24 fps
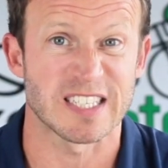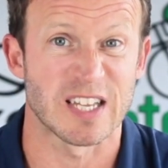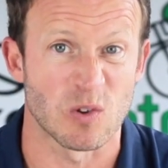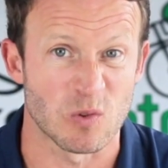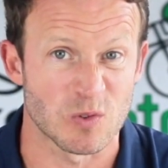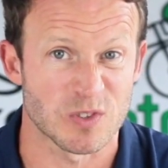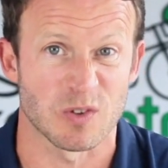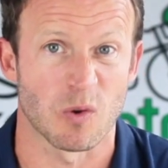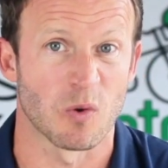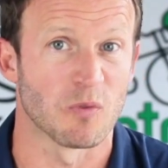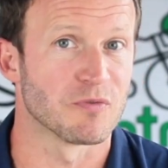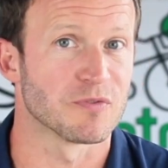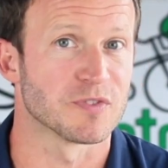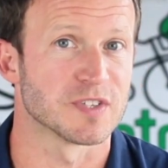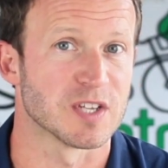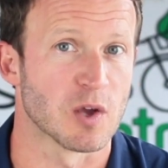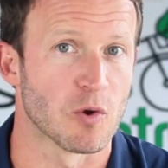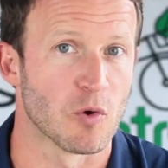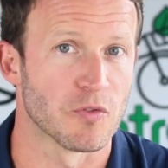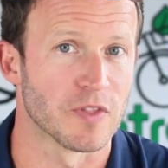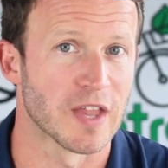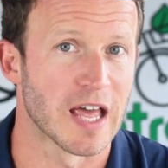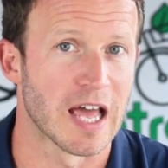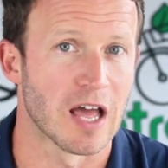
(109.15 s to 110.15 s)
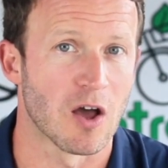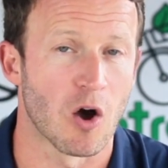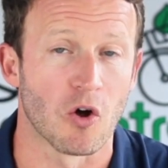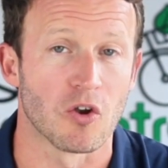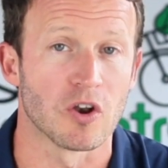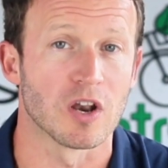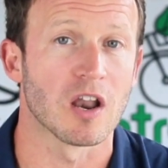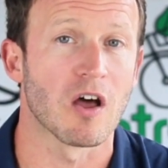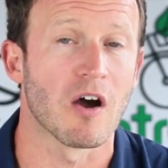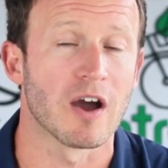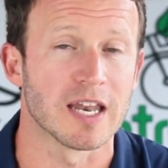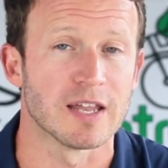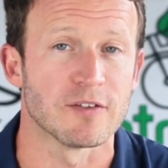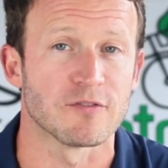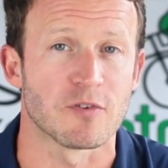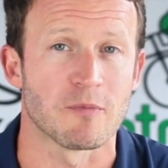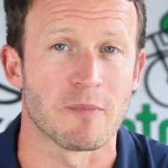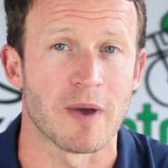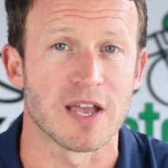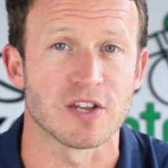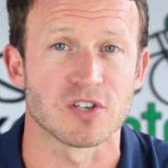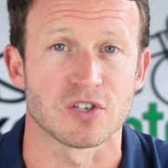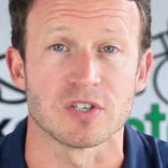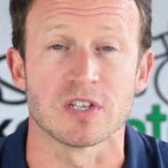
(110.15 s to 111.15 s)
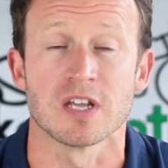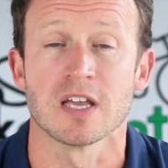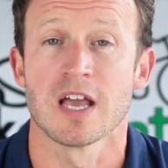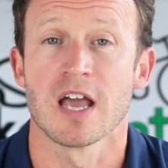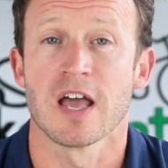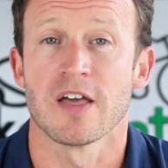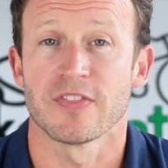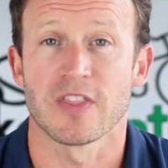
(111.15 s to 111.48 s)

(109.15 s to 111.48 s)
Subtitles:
and also obviously on their online information.